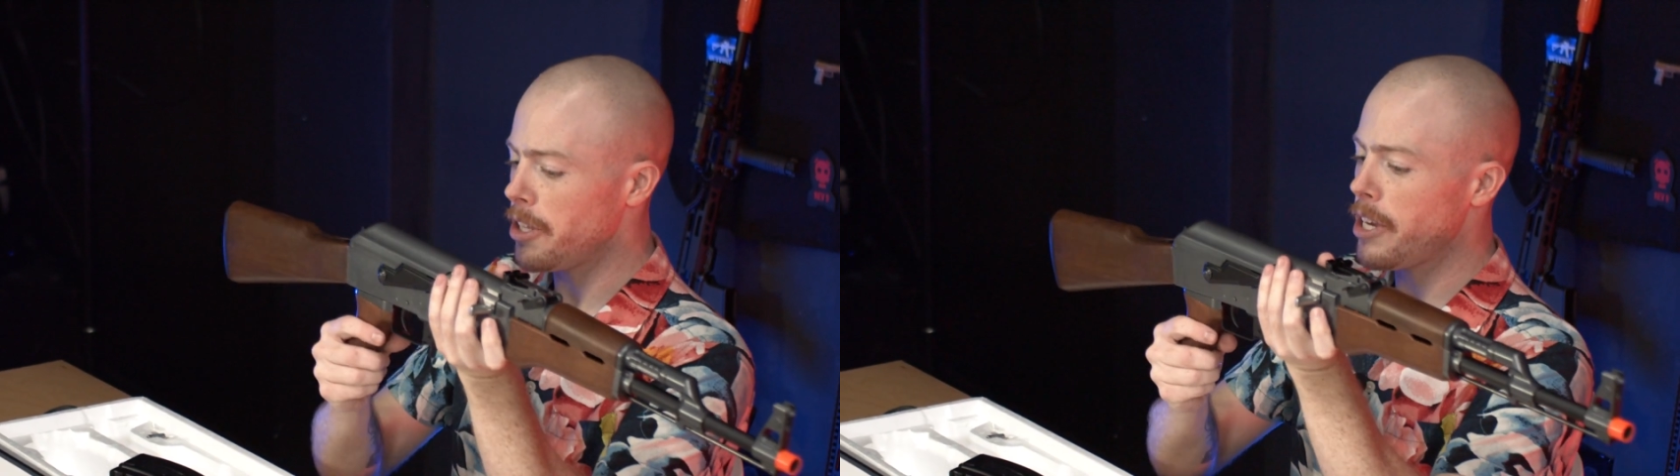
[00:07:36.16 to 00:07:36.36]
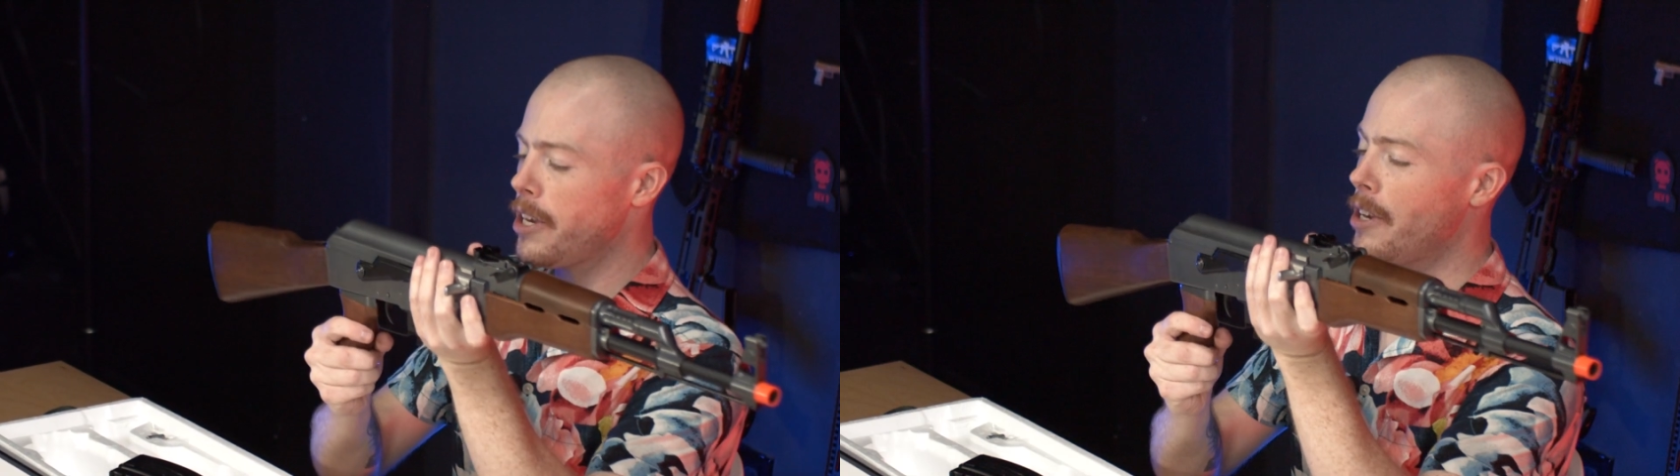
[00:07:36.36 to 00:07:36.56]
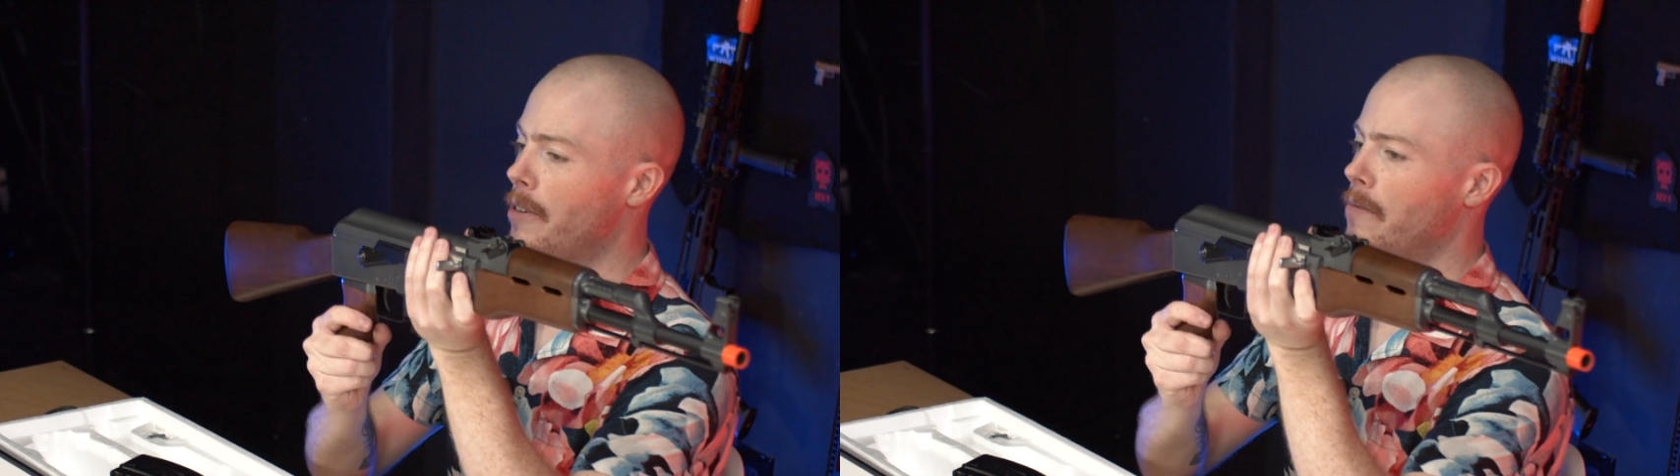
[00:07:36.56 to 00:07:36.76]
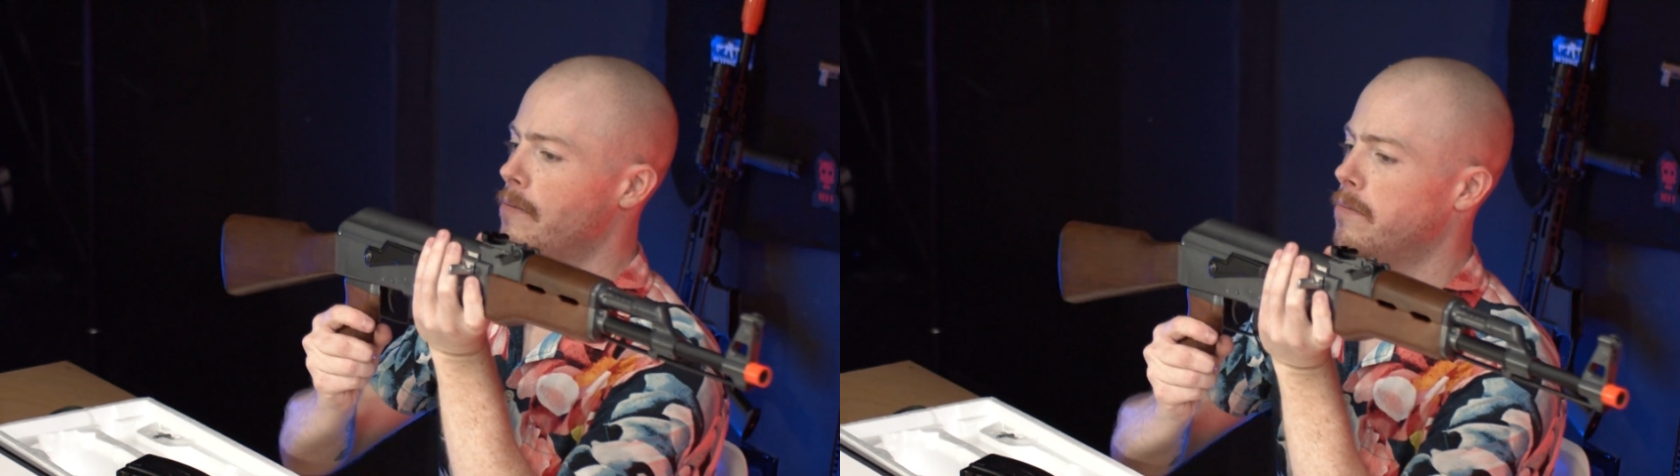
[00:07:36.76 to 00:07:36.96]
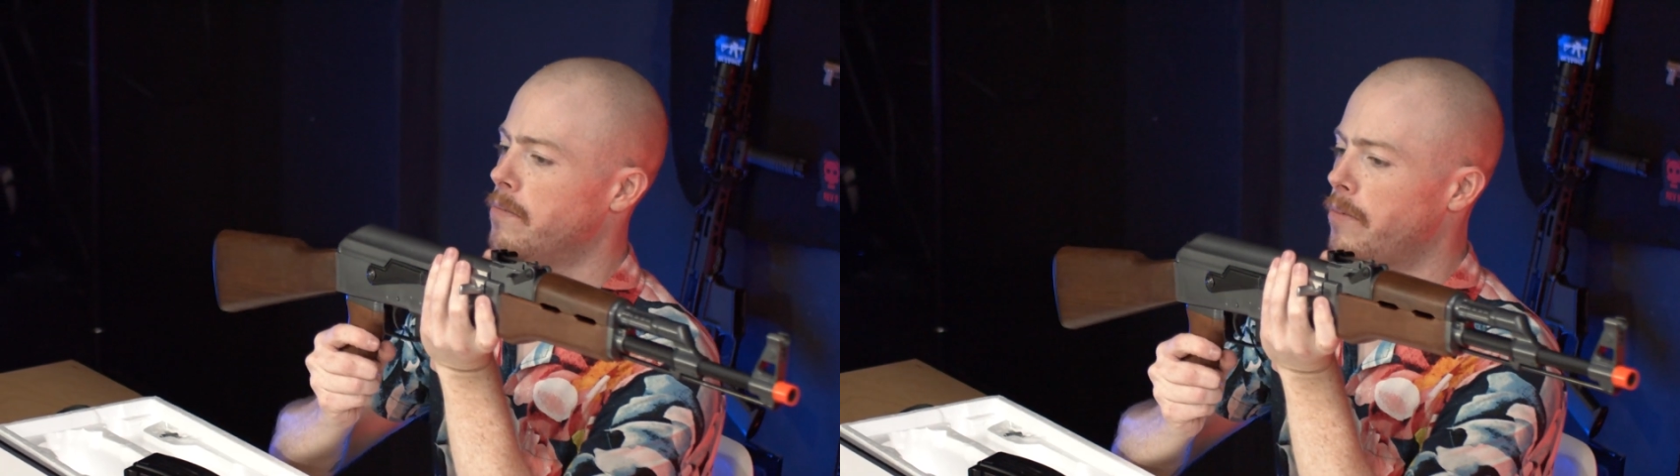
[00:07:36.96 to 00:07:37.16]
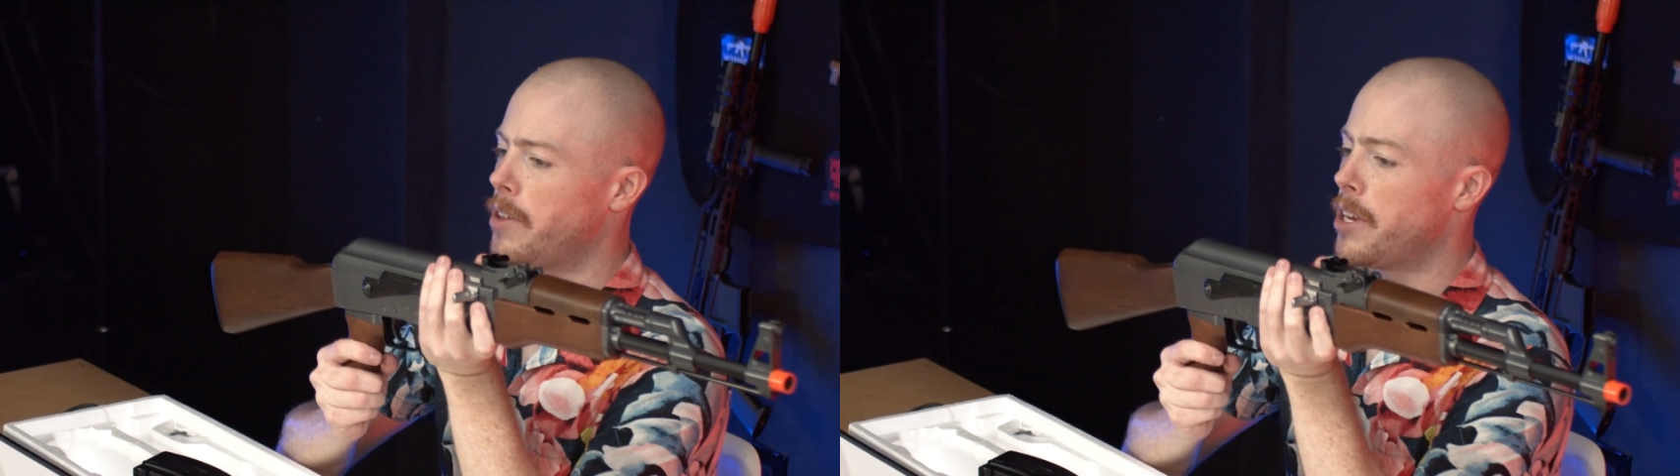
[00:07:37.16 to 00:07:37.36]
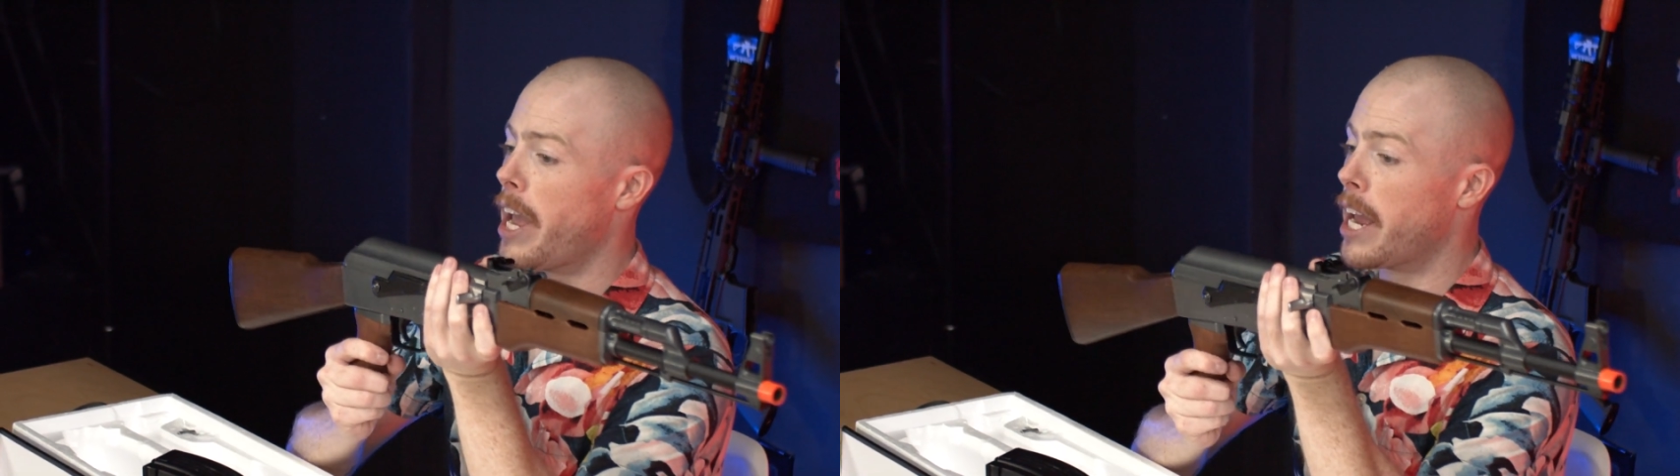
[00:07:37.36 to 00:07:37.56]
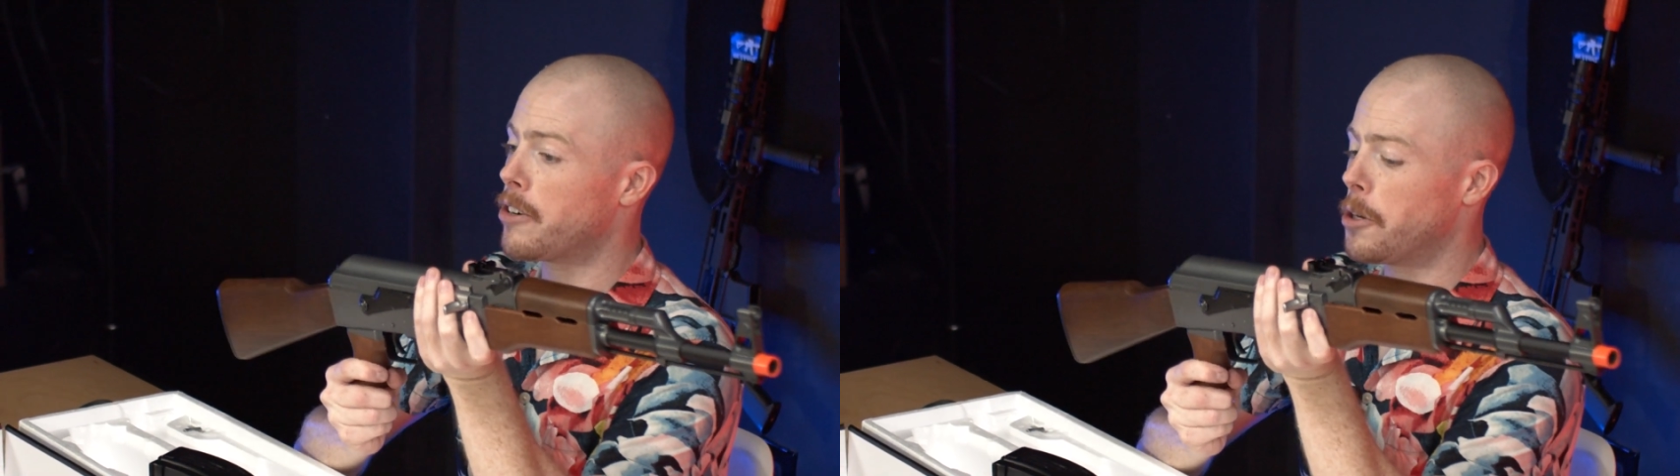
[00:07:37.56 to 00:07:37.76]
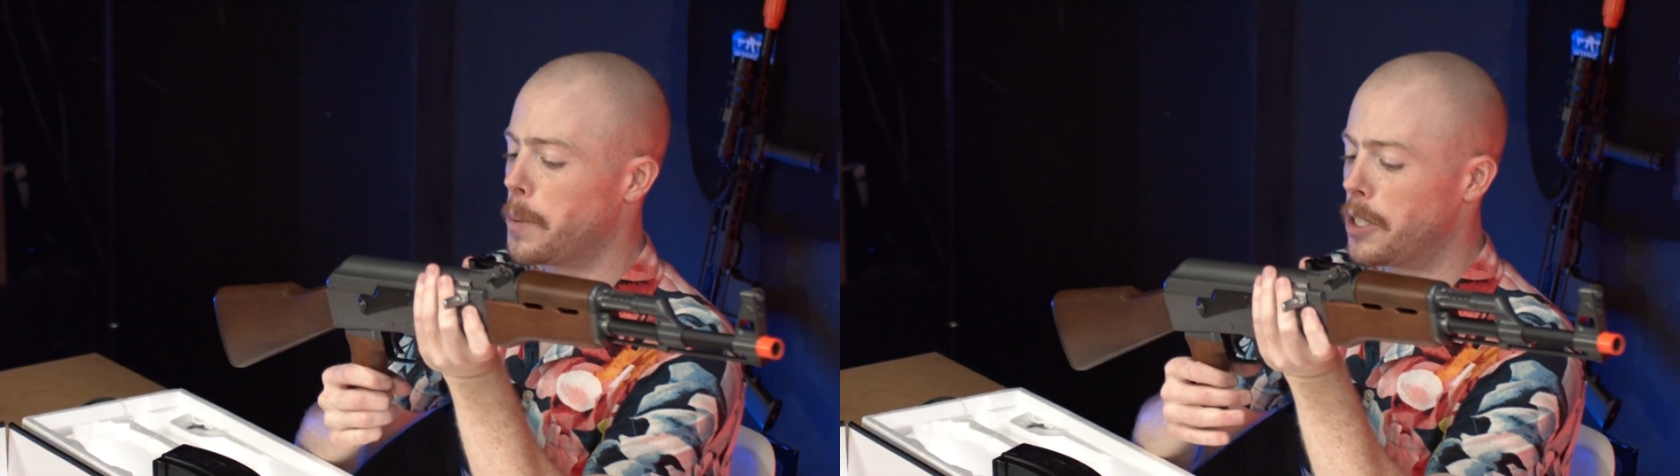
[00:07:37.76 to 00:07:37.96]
the hand grip